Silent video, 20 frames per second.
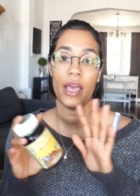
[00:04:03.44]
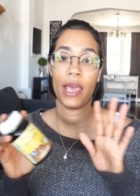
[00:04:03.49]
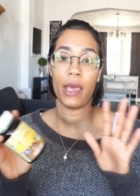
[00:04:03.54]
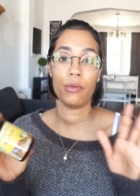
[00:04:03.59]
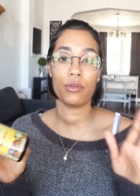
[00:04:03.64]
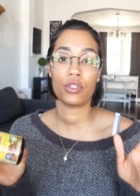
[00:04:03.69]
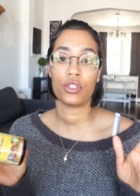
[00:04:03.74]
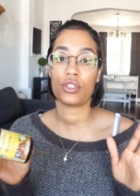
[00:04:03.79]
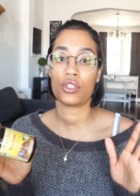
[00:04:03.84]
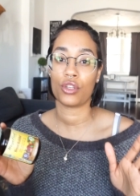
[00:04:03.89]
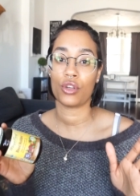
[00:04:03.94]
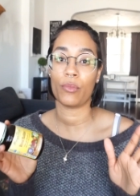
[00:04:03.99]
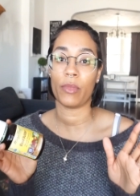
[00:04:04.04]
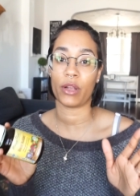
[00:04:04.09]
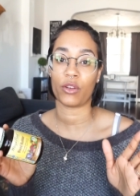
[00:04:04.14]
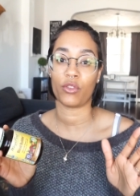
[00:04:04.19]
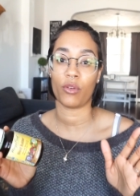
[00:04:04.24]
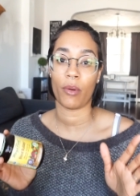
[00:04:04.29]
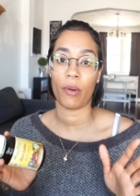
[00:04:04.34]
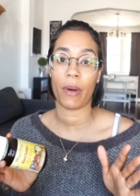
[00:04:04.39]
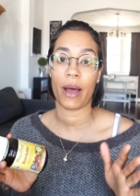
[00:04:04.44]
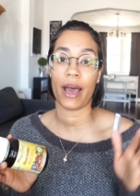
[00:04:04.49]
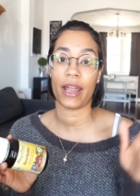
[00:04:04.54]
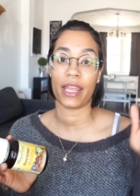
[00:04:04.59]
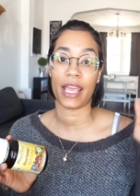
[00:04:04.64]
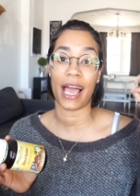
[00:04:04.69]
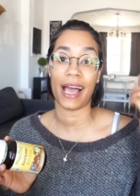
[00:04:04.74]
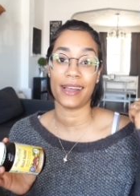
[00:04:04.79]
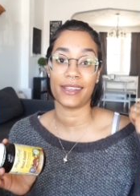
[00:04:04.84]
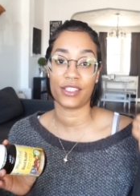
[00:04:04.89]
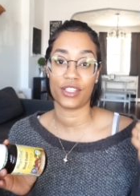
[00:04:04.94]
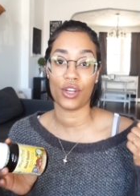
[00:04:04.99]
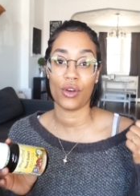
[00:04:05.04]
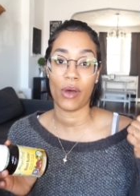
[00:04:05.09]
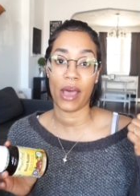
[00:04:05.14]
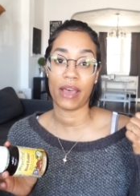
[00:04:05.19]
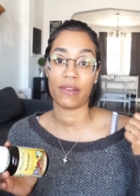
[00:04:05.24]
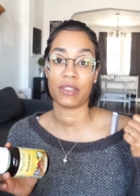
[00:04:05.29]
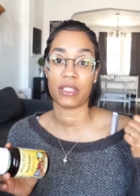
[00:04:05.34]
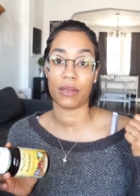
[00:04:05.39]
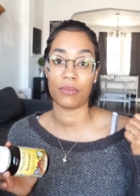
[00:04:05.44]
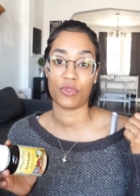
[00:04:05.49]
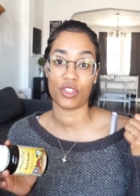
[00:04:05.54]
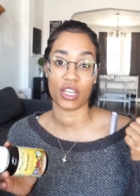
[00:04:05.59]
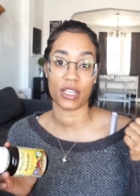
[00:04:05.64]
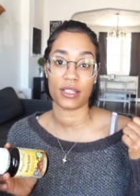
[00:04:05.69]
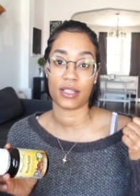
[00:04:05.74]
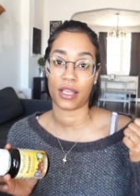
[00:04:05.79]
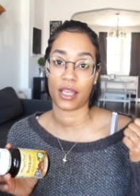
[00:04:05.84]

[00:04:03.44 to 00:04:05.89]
It was just too much for my body. I still have some just